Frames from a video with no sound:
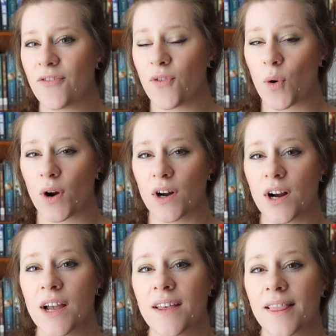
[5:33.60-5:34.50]

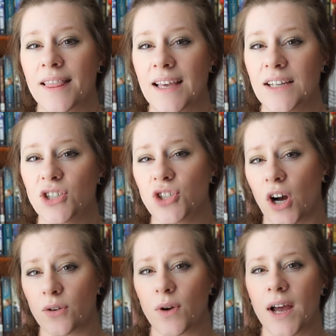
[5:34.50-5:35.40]
for the
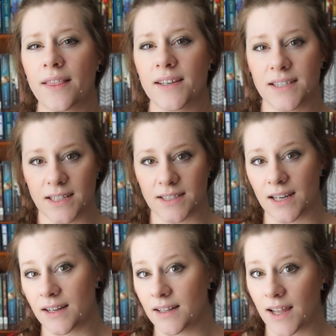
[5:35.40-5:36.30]
genre this is
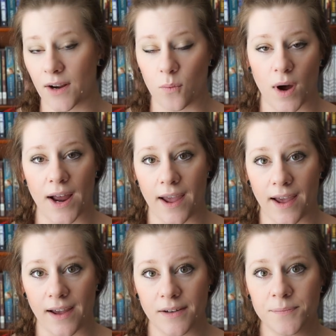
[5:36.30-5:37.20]
in, like
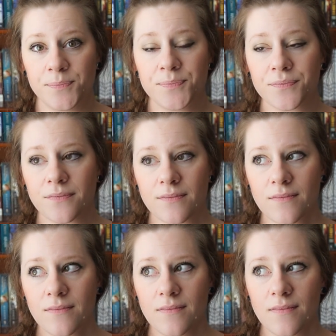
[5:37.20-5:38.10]
YA,
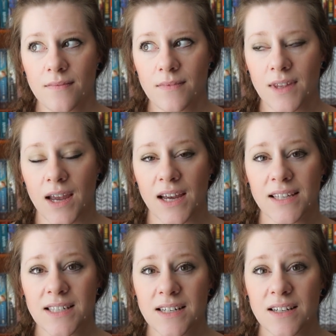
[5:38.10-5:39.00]

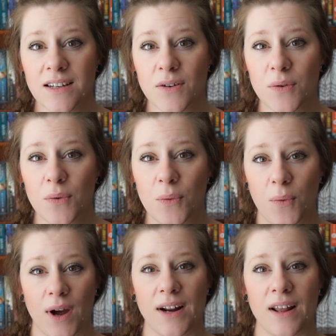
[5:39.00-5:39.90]
isn't
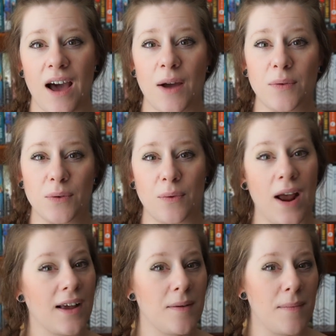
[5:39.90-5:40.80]
what I would
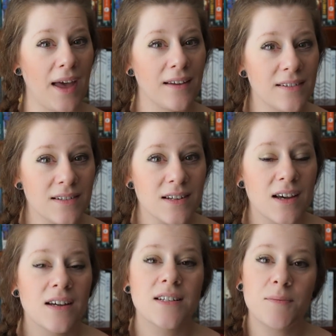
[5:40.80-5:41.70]
recommend
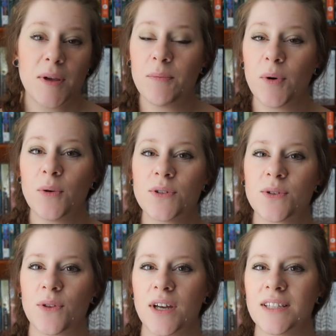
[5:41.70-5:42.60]
to people,
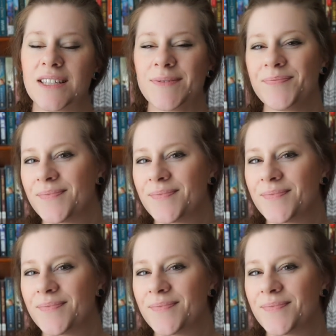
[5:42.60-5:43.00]
so that